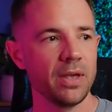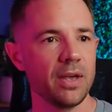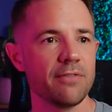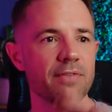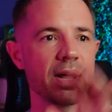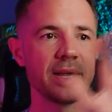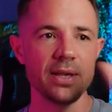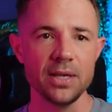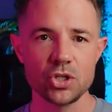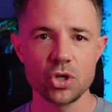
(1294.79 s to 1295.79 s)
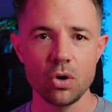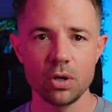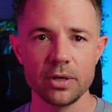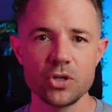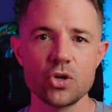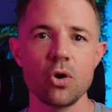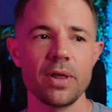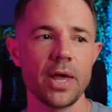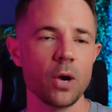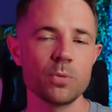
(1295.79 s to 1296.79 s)
if I eat chocolate, chocolate
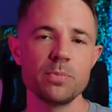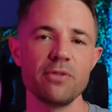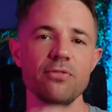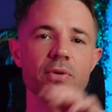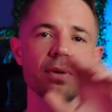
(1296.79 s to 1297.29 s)
helps me feel